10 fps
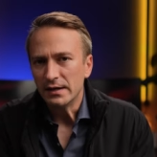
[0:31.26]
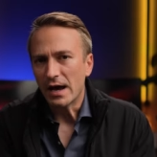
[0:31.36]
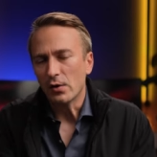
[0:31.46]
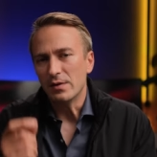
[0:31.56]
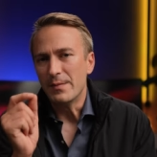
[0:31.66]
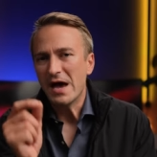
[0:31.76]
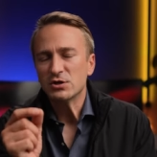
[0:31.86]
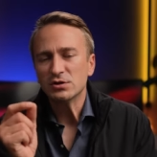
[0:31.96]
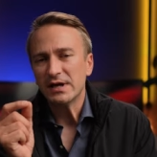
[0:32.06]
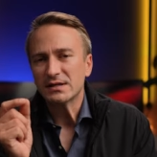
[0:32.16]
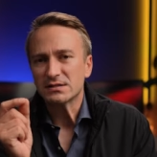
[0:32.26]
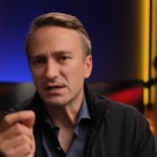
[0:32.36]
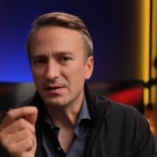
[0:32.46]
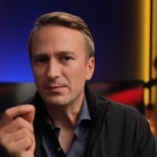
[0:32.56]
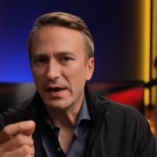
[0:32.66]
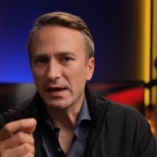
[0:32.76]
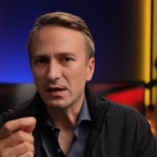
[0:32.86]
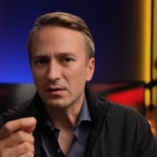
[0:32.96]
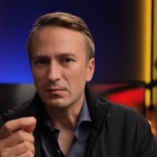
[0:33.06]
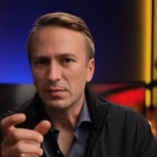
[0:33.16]
Now imagine that same
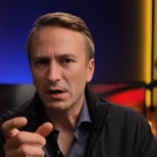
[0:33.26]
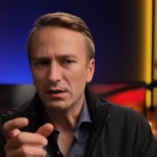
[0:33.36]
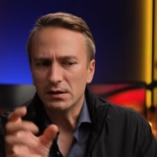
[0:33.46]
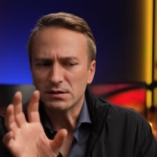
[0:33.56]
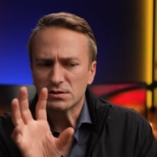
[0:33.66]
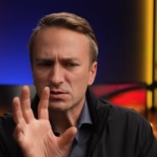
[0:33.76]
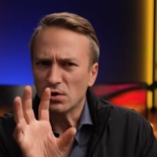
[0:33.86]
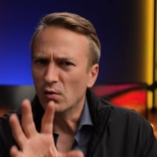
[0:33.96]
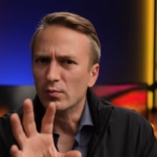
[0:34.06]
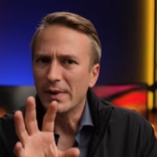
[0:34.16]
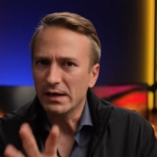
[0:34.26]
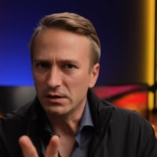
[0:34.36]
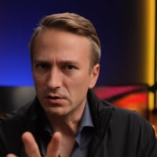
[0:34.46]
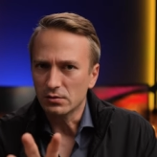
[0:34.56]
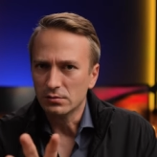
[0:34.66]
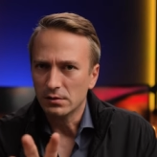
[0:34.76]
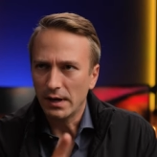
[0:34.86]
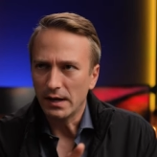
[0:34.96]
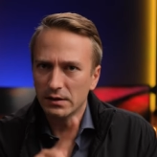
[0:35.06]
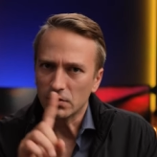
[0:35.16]
bank, but it's owned by you
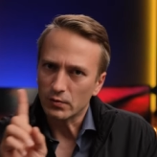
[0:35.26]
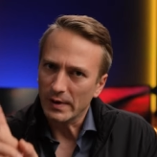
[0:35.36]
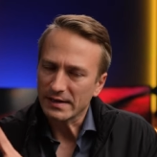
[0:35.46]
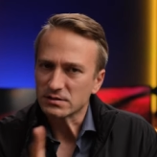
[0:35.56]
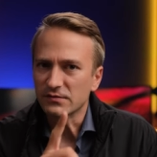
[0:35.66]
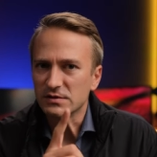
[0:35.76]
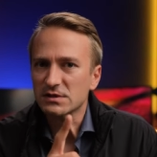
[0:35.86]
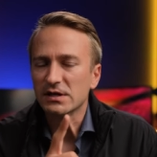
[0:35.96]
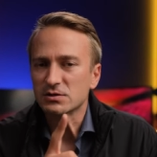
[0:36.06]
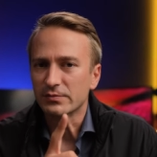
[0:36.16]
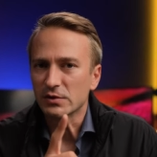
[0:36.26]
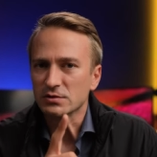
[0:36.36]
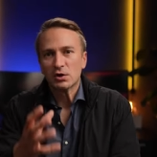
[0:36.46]
and the rest of its customers.